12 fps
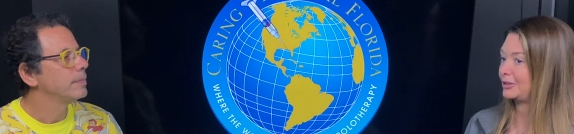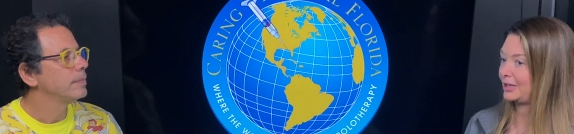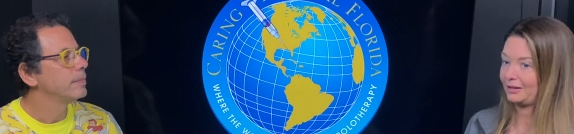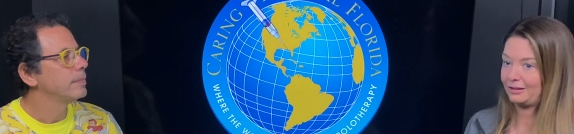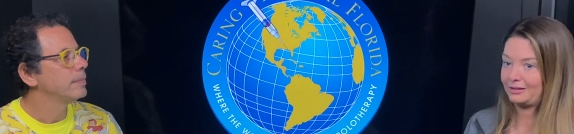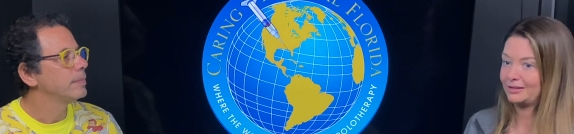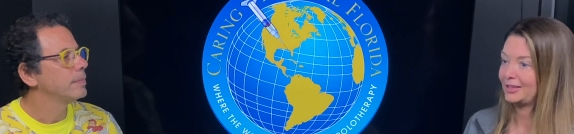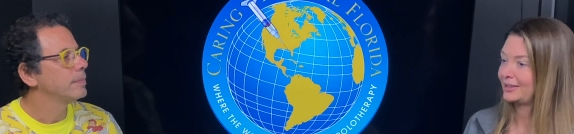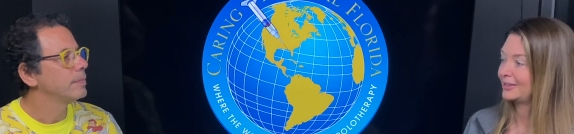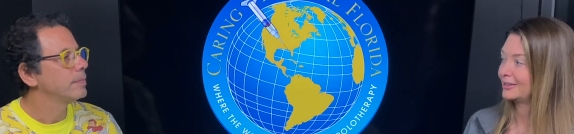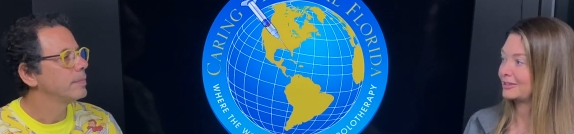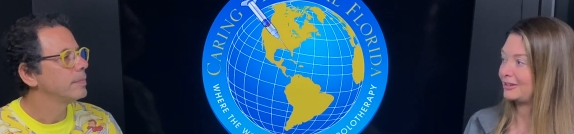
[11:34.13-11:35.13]
Speaker 1: try to
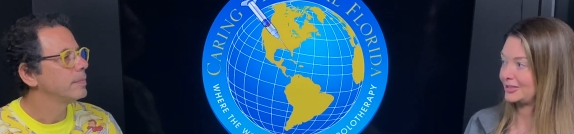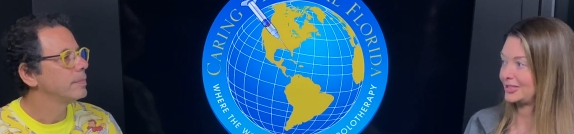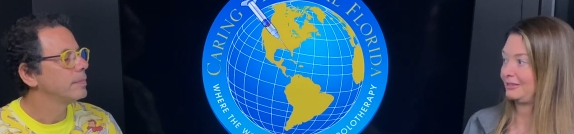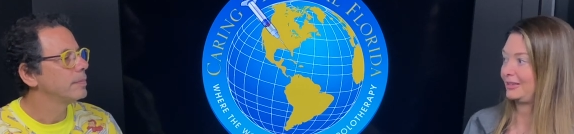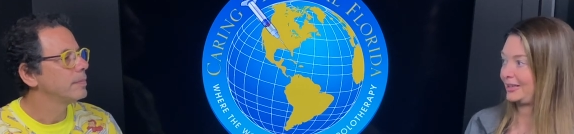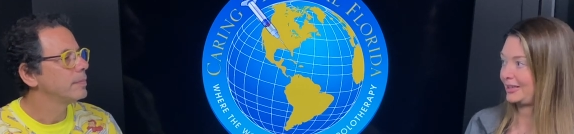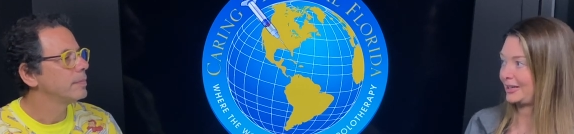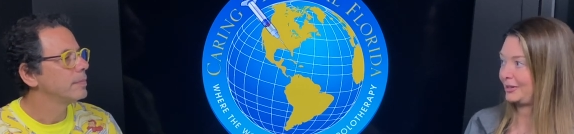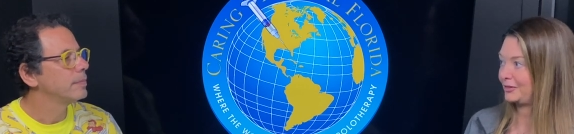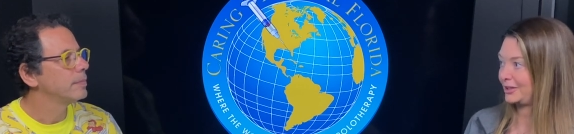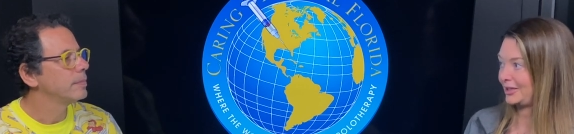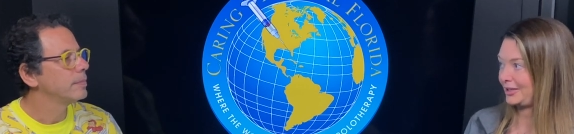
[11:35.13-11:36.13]
constantly
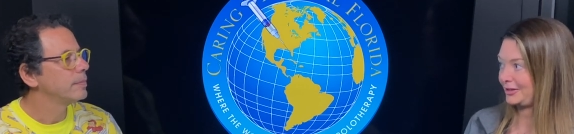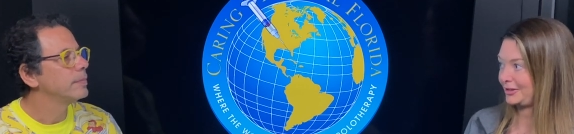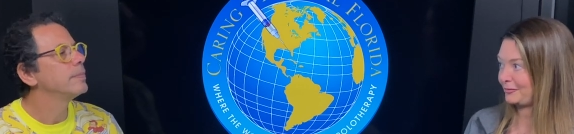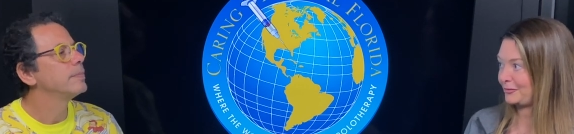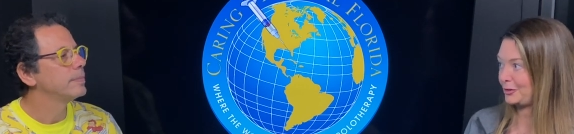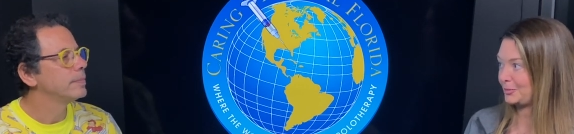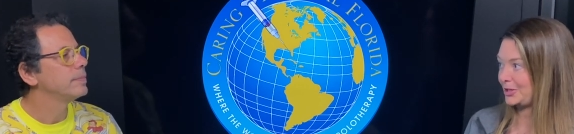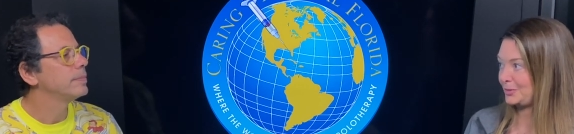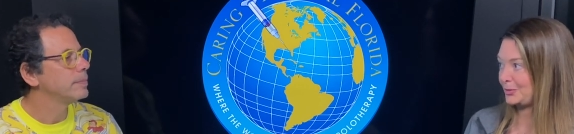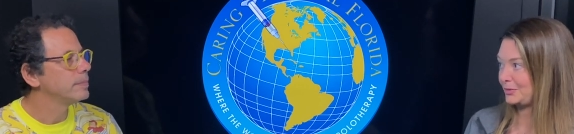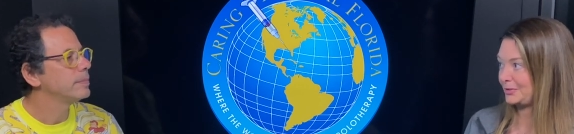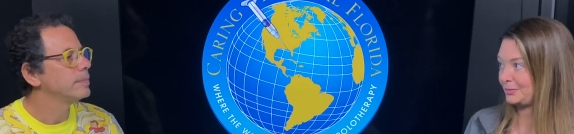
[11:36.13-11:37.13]
advocate for
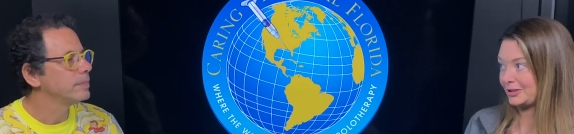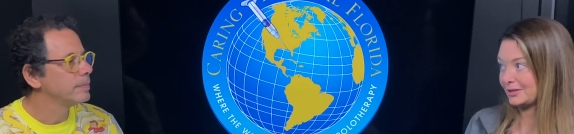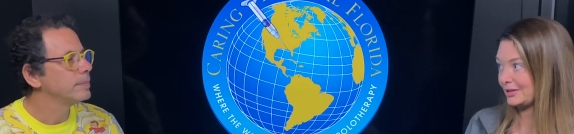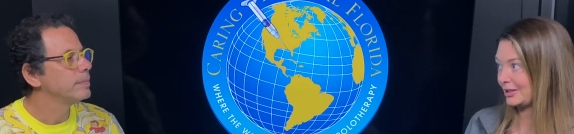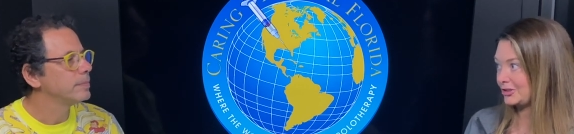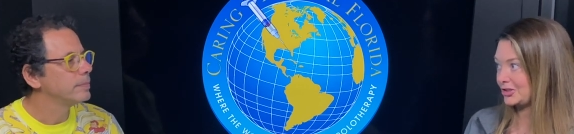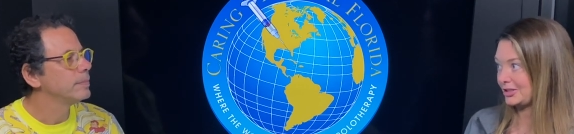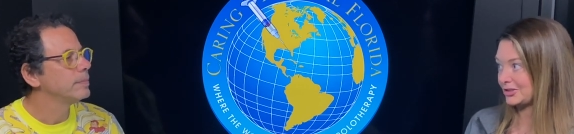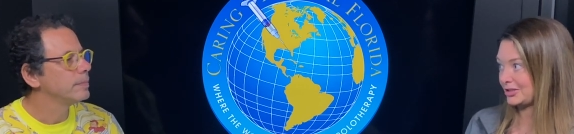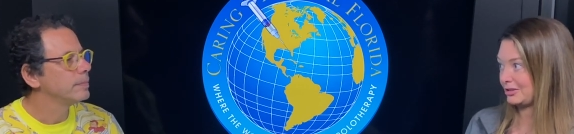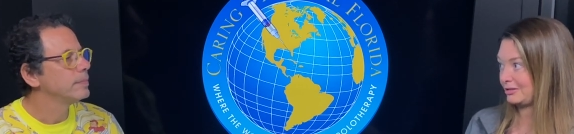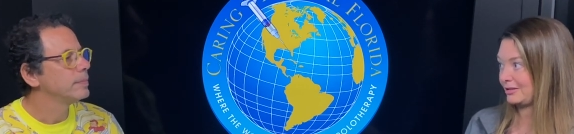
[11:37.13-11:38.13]
people with
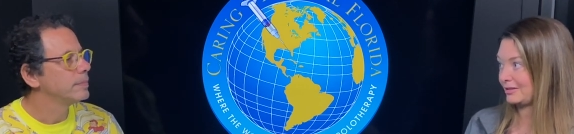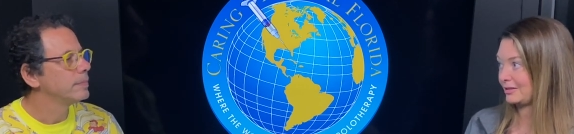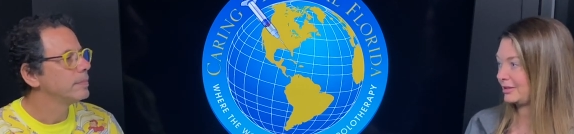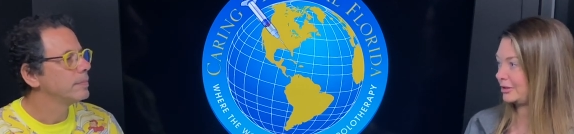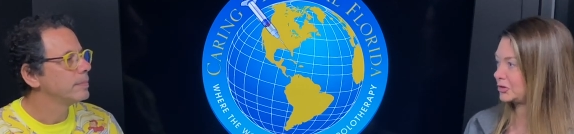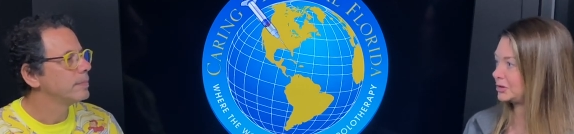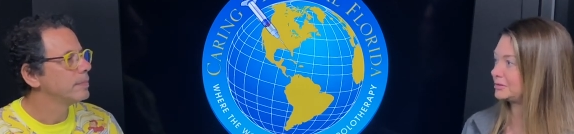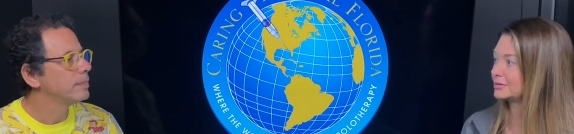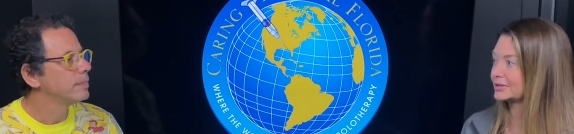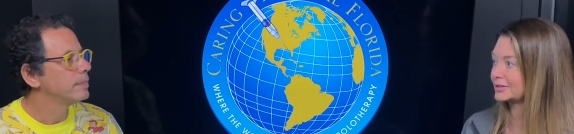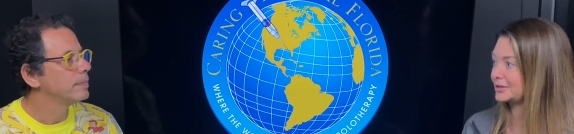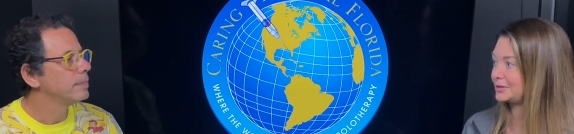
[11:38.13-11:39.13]
digestion
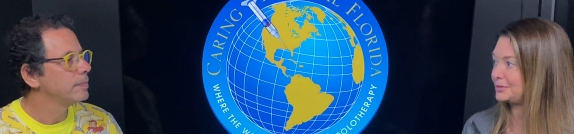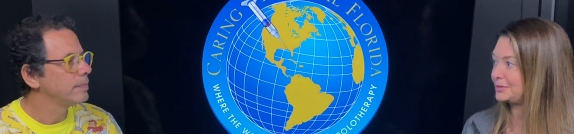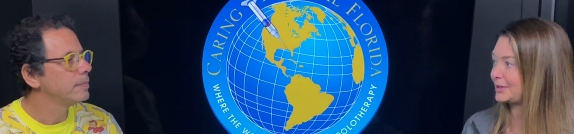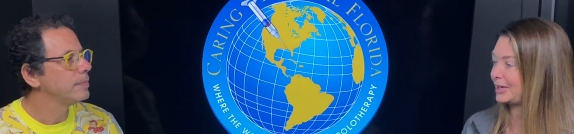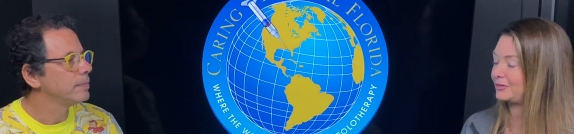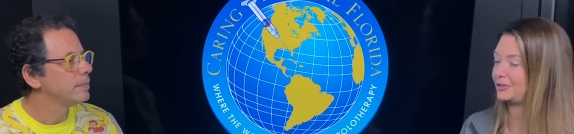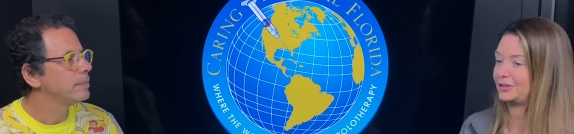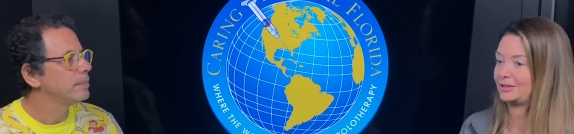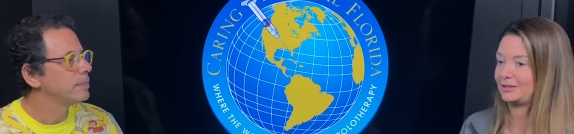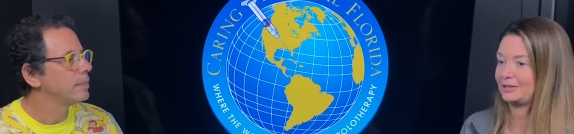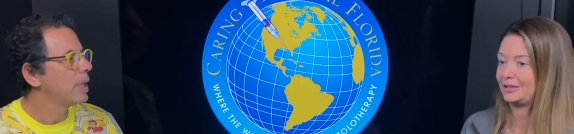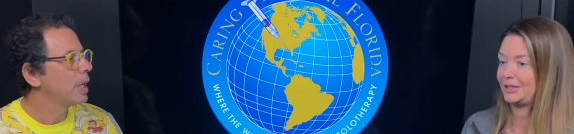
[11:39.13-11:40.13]
issues who have a
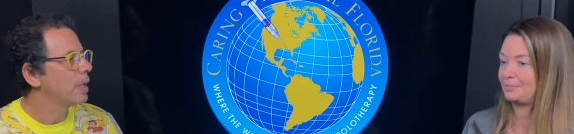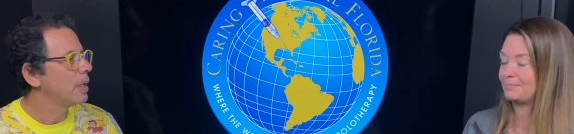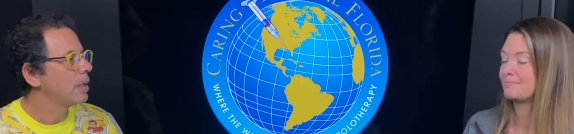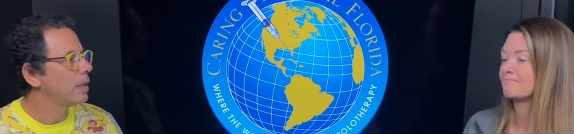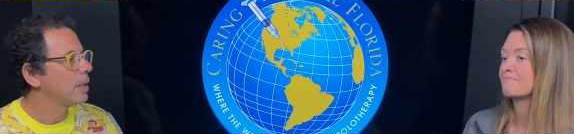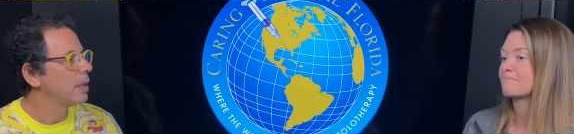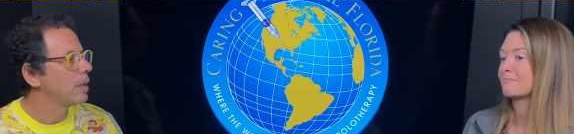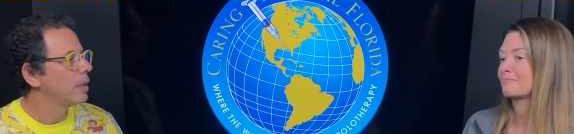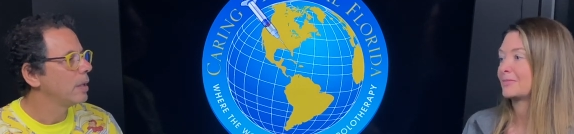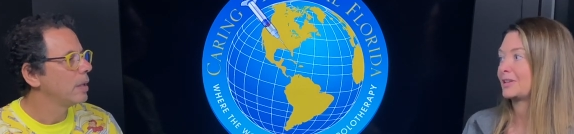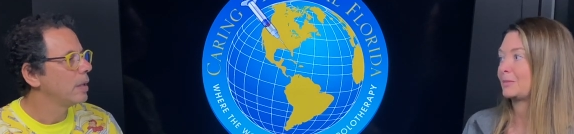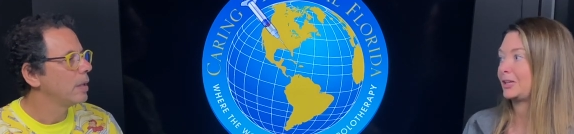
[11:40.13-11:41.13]
hard time.
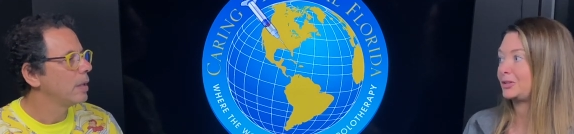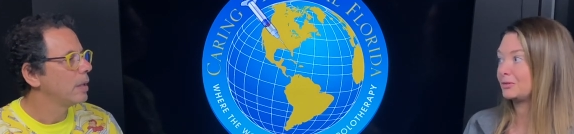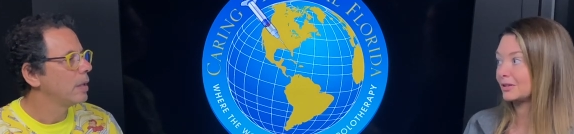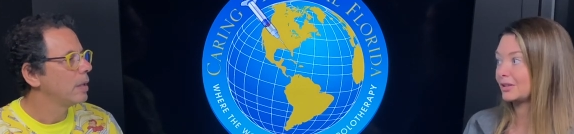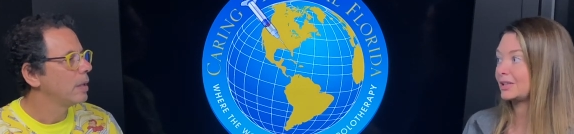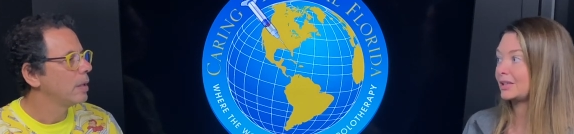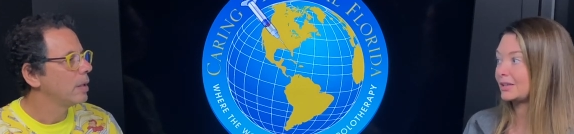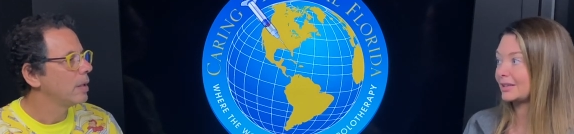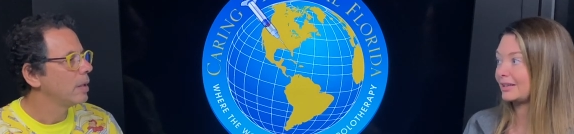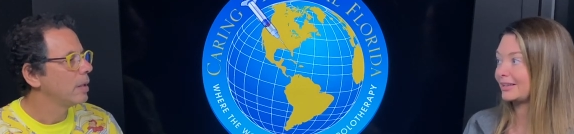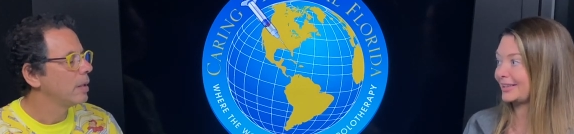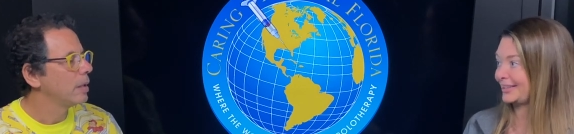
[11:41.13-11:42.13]
I'm like, you really need to
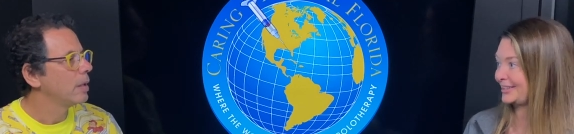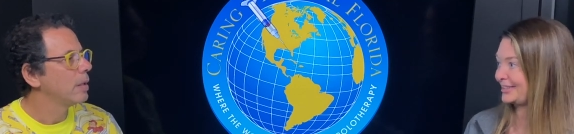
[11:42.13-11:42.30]
get